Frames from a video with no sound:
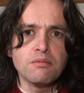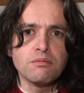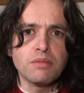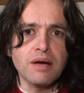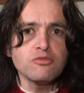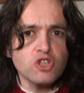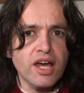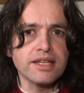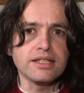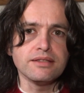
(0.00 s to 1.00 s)
but I'm
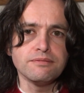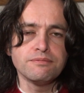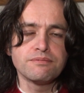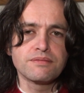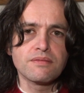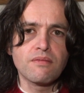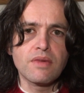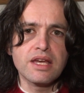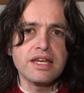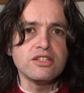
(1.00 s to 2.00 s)
trying.
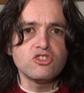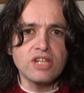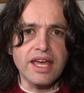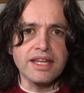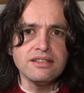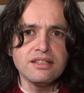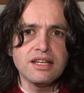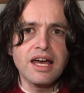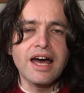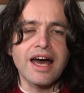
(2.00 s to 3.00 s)
Instead,
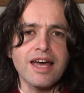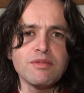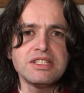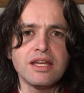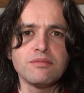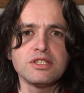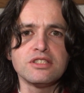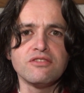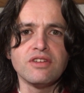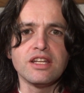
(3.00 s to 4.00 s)
I'm attempting
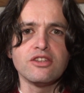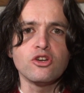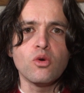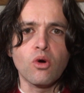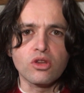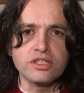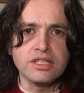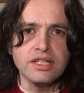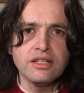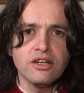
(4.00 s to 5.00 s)
to vary the
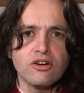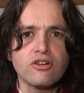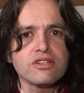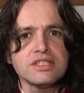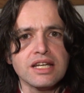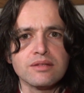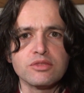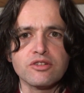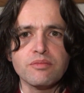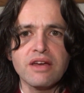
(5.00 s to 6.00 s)
quality or the timbre
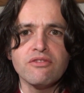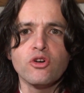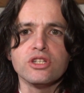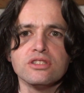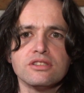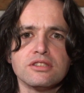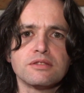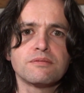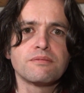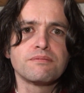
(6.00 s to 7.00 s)
of my voice.
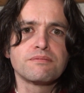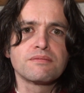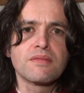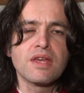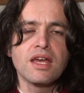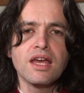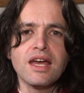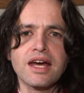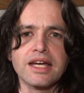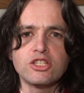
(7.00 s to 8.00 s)

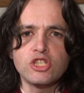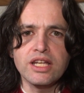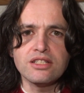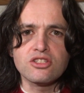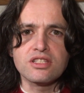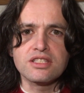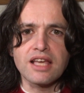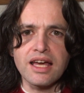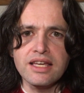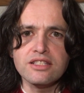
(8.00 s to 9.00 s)
I change the
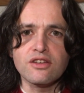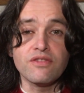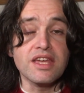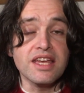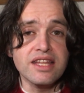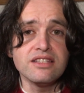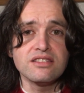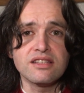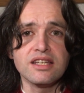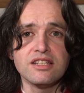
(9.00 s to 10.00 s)
size of the
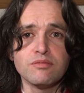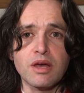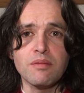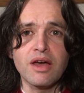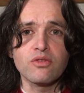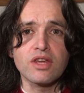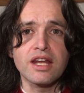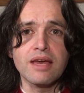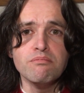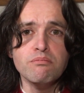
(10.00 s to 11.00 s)
inside of my mouth and
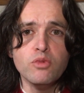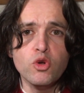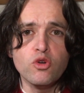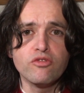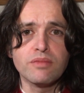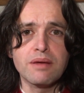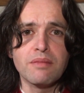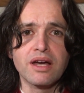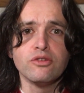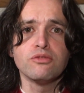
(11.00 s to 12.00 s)
I move my
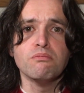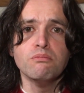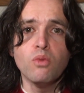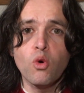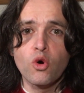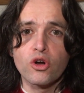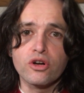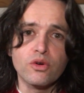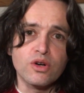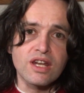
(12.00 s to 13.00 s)
mouth more
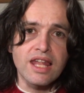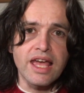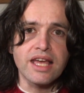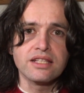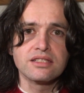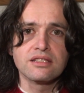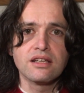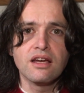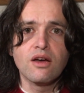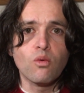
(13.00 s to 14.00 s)
or less
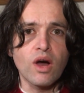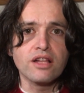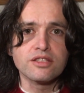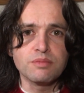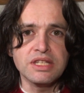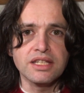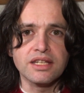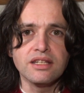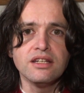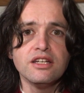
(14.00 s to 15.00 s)
while
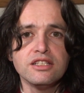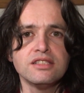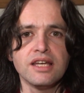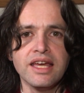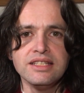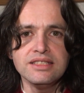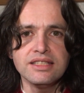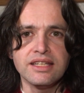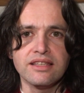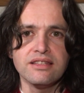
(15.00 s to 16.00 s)
speaking to
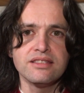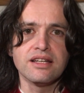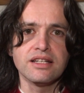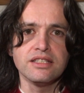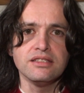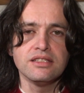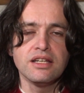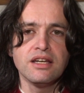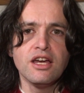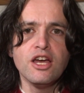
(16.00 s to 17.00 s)
indicate the size.
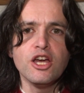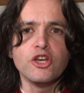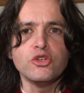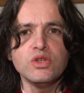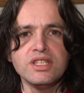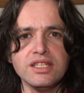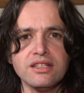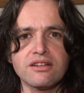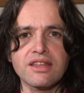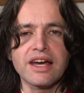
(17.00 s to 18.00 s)
You
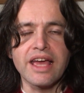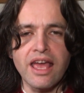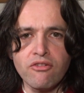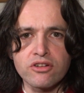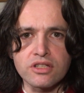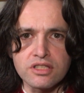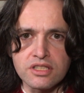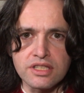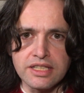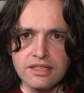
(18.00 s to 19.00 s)
hear that
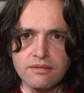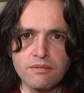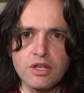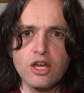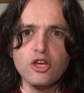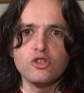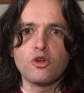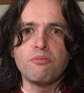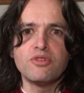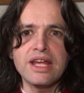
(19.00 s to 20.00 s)
effortlessly. Your
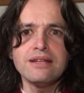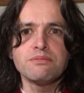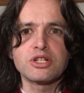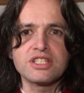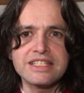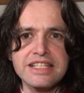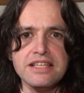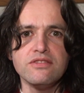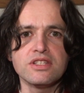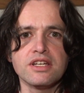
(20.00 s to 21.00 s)
brain
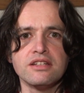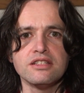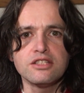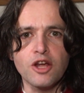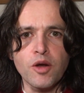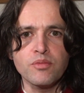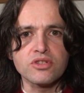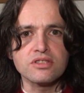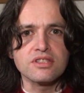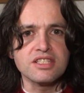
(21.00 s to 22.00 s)
perceives and
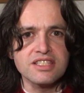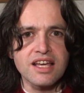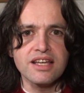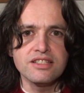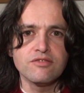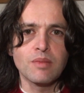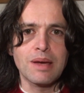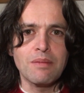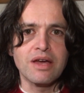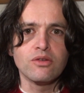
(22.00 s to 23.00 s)
interprets the size of my
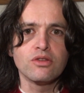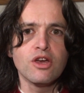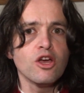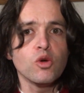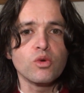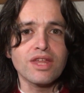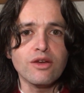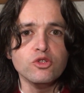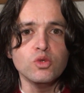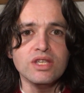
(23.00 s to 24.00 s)
mouth without
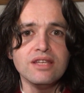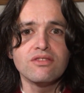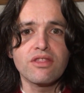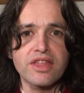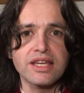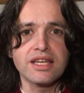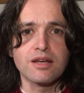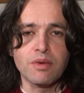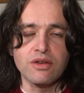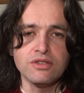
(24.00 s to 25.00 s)
you even thinking
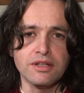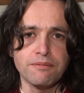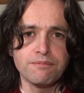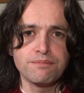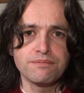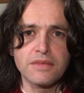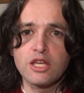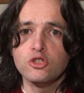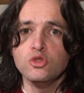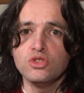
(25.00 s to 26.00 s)
about it.
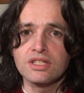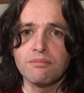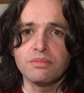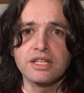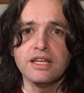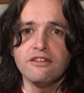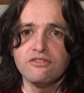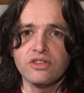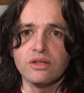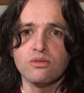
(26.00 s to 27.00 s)
You simply
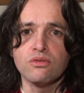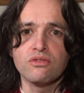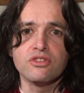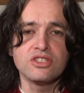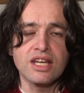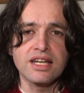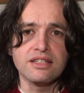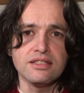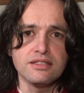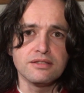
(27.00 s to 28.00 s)
feel the
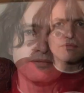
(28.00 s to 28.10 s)
size.